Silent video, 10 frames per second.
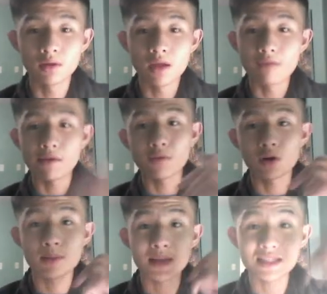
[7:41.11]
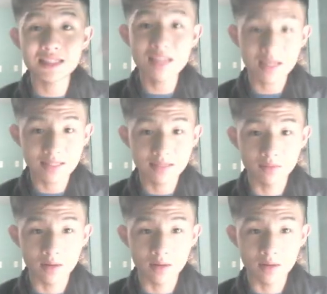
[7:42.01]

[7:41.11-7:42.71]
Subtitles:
if I've already met 6, right?